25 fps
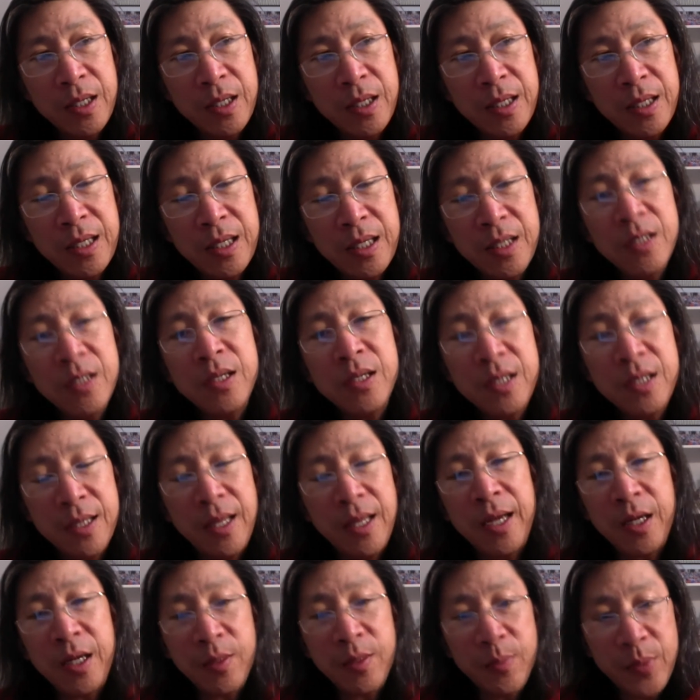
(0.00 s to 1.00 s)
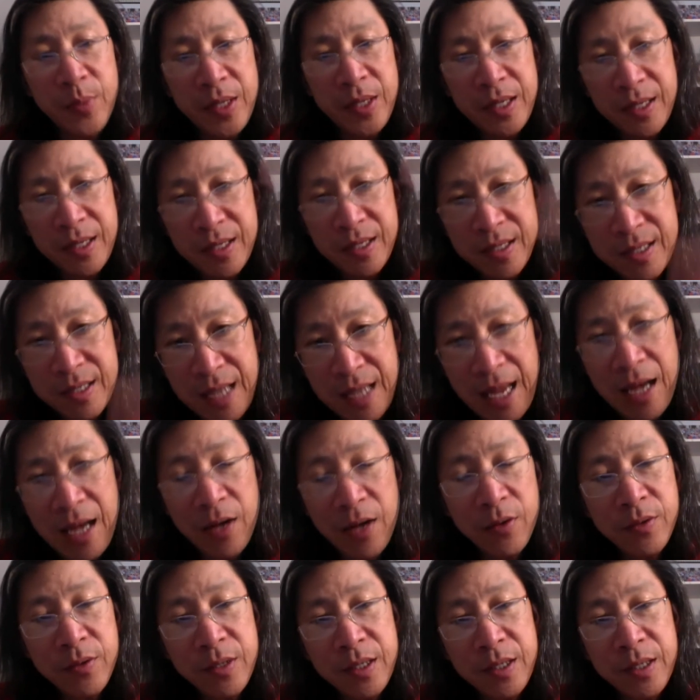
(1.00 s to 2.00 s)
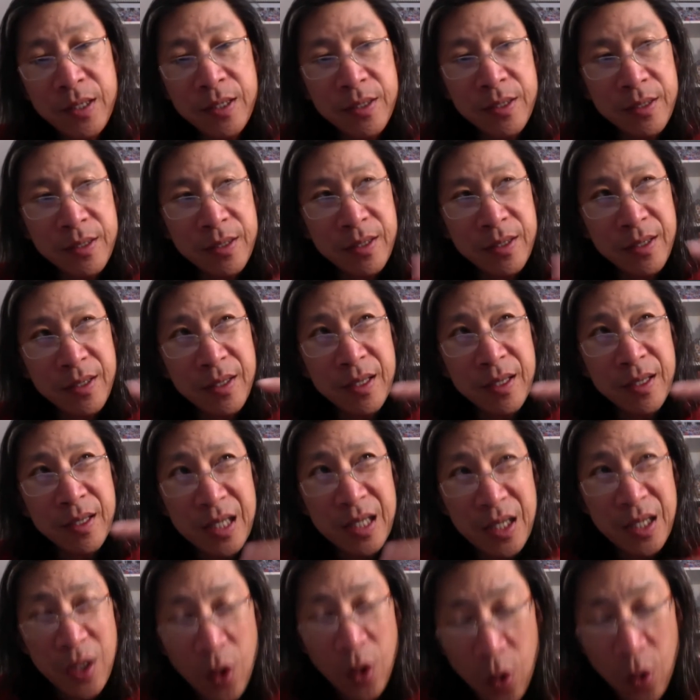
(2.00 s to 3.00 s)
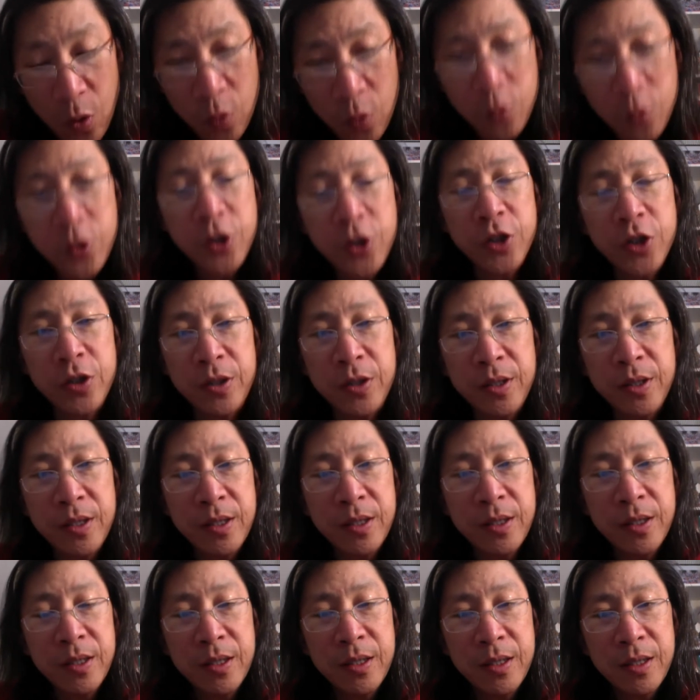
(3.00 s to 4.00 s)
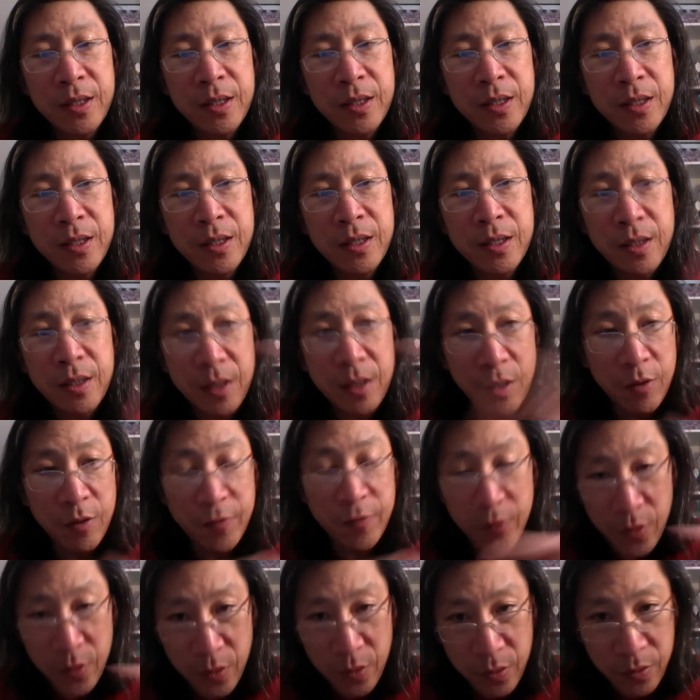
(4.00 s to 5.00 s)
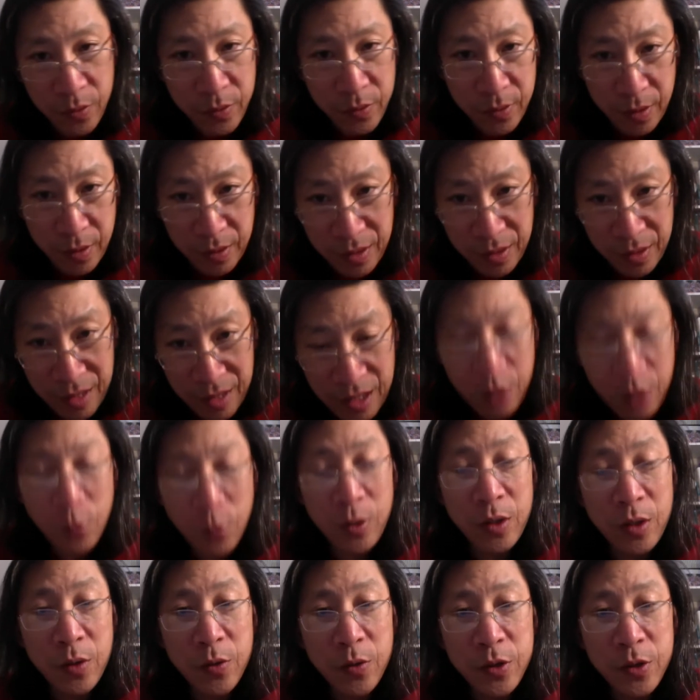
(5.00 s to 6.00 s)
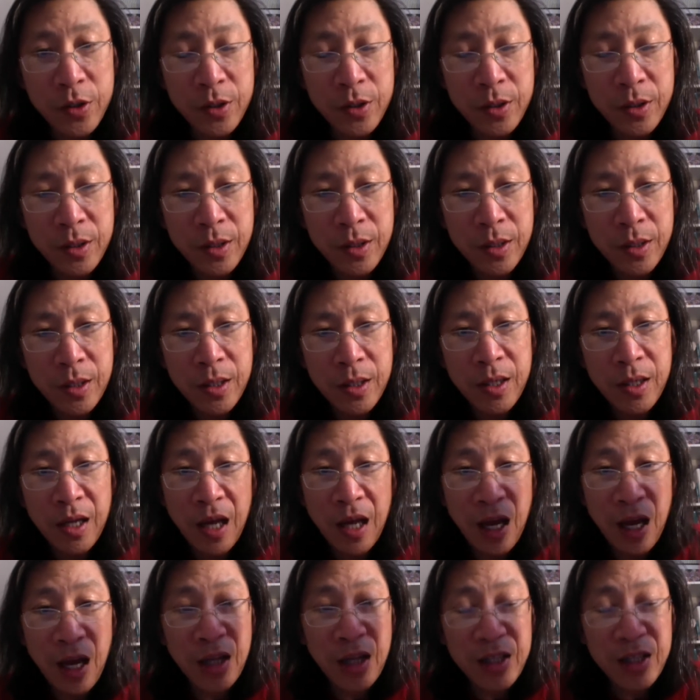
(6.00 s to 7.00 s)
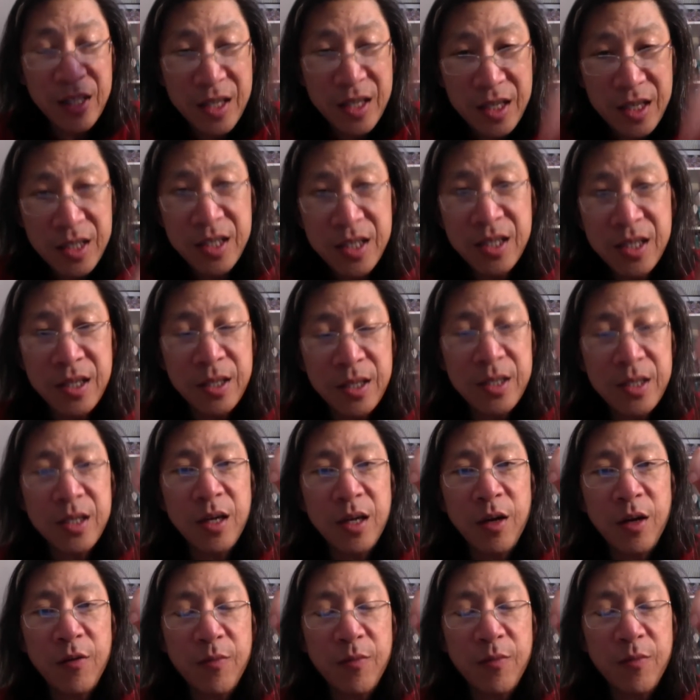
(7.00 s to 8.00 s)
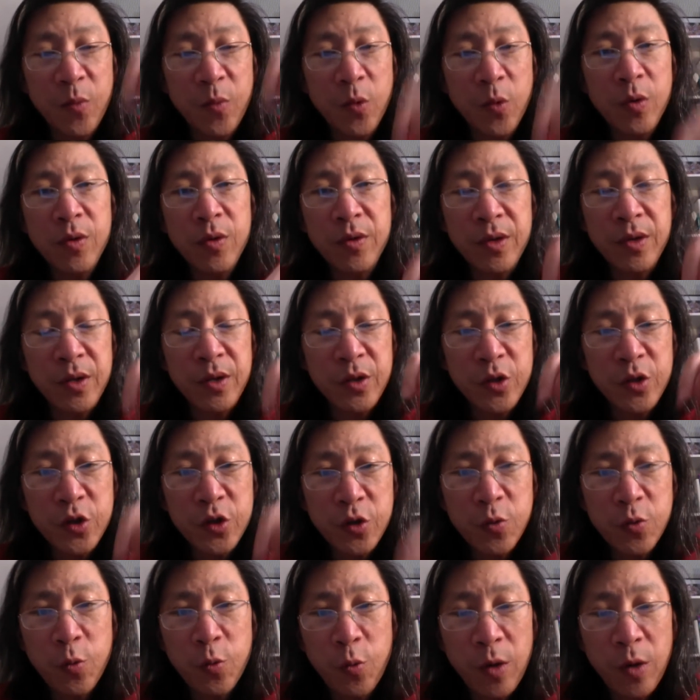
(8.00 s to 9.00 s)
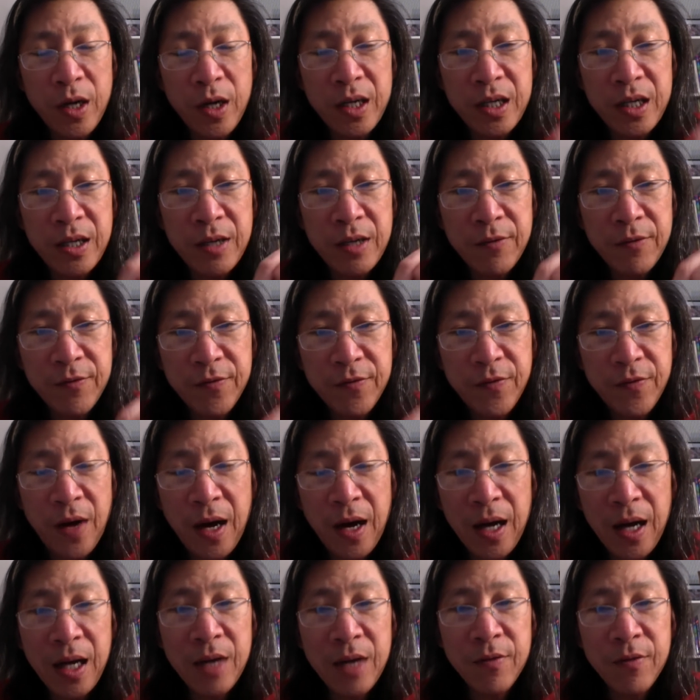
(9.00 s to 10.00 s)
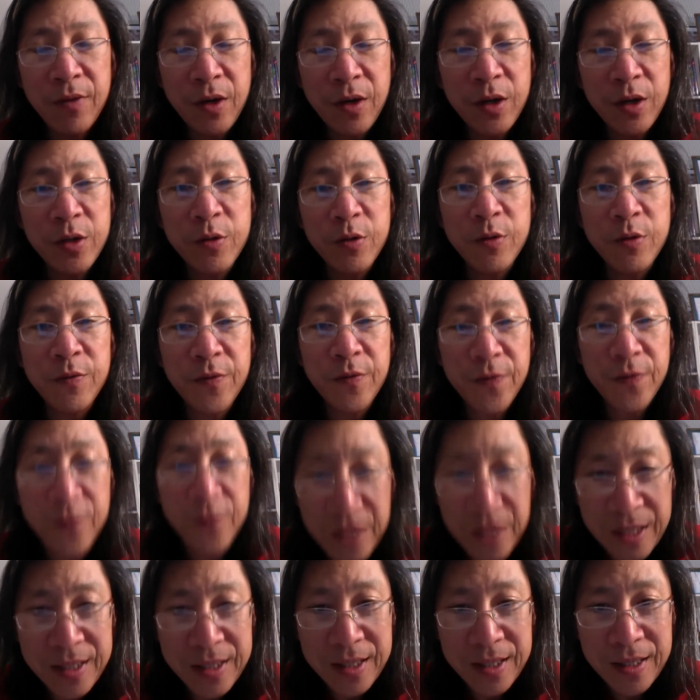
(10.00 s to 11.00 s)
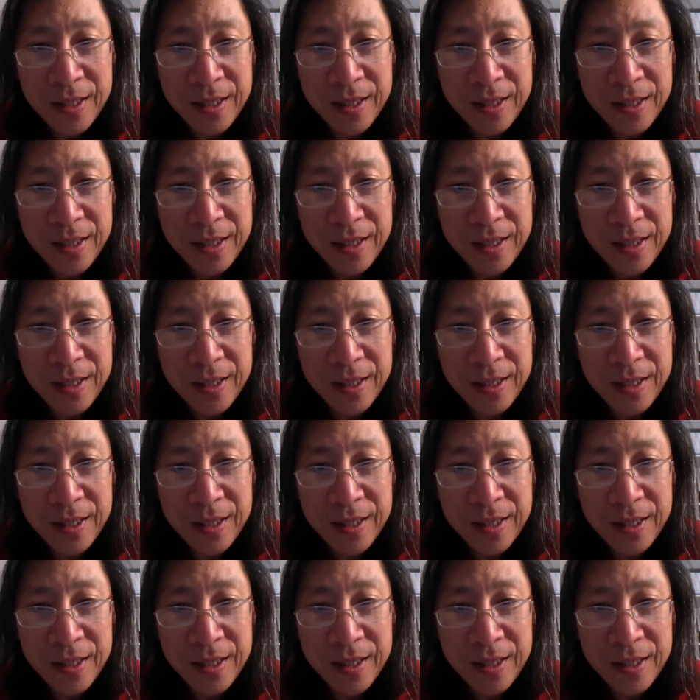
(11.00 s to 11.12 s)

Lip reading: is like being down in the ocean of Earth, the liquid ocean, a distance of more than 2,500 feet.